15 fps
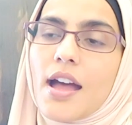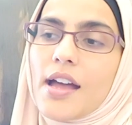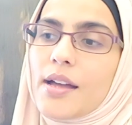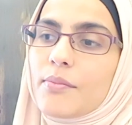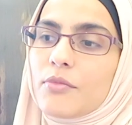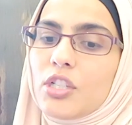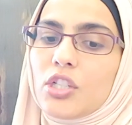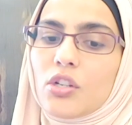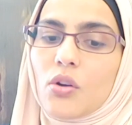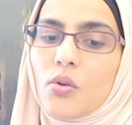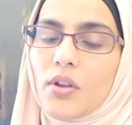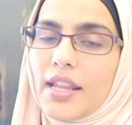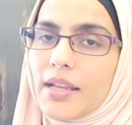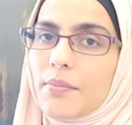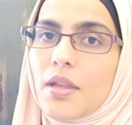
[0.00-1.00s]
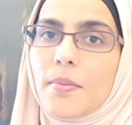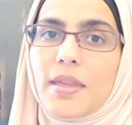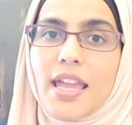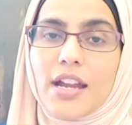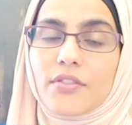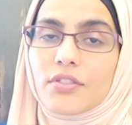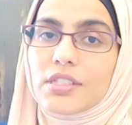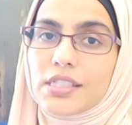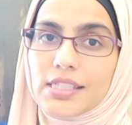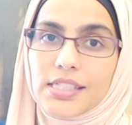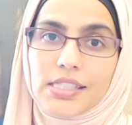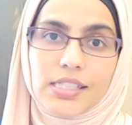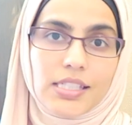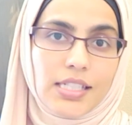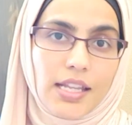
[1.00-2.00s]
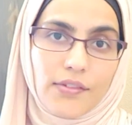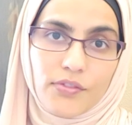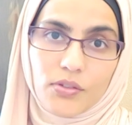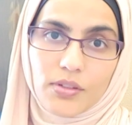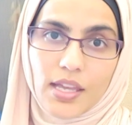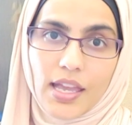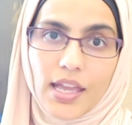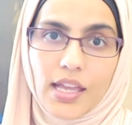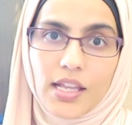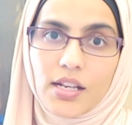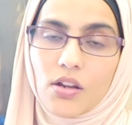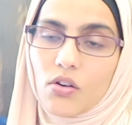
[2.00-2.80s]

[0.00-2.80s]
Like maybe every season if you can,